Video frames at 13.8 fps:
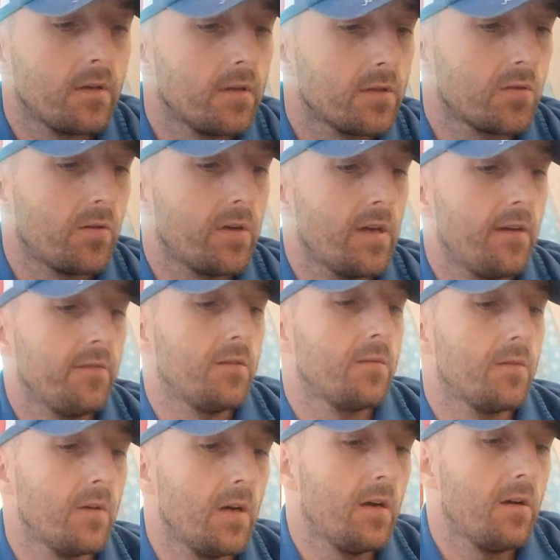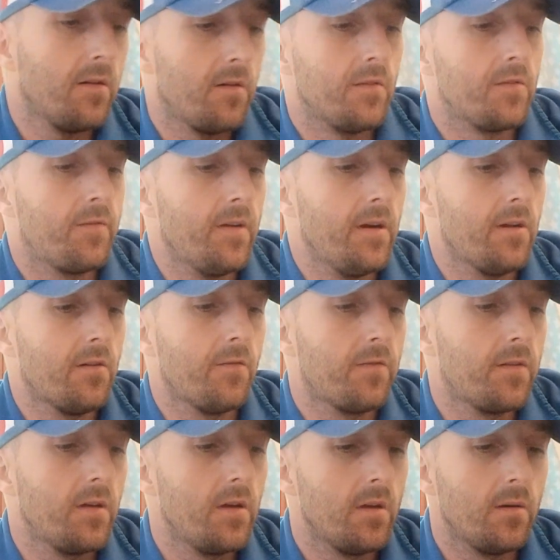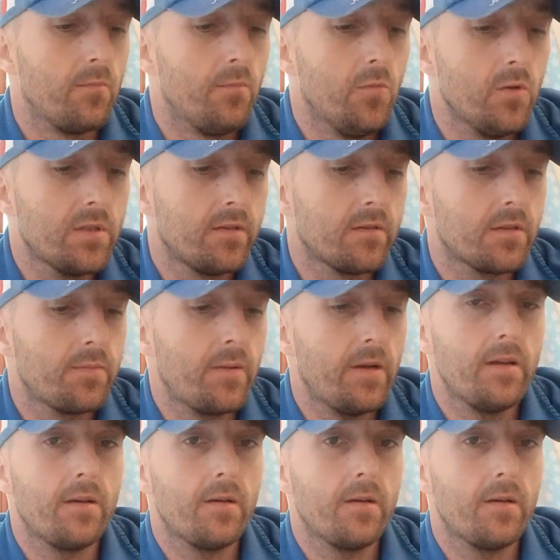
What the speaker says: So yeah, the fire of Muspelheimer.